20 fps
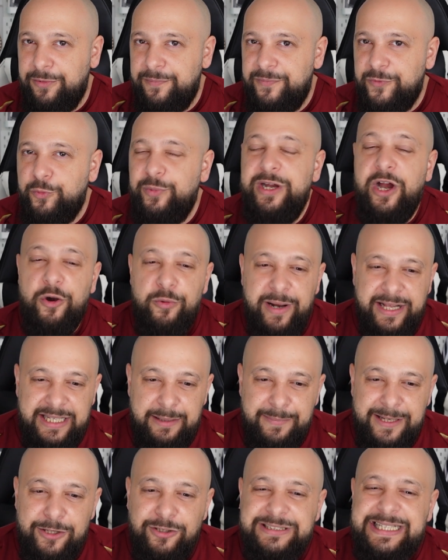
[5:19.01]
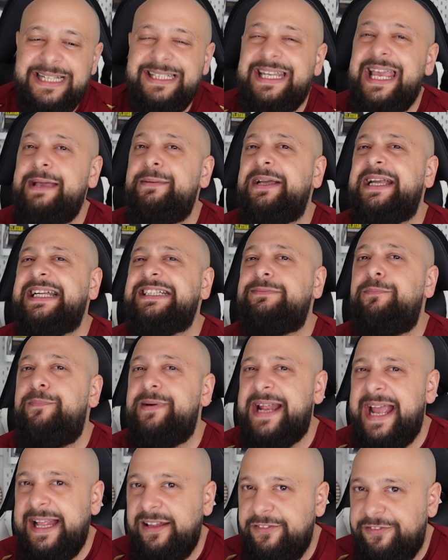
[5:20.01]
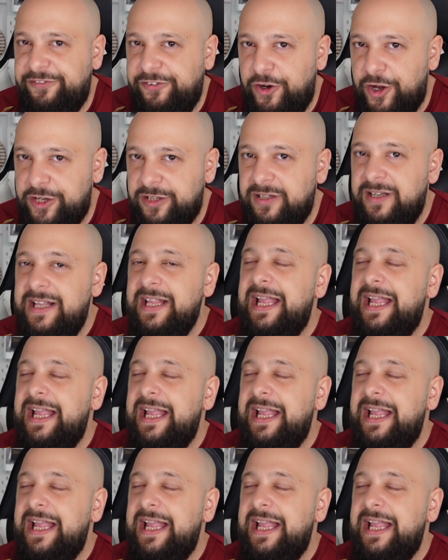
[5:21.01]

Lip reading: We are ready. Because that game against Brentford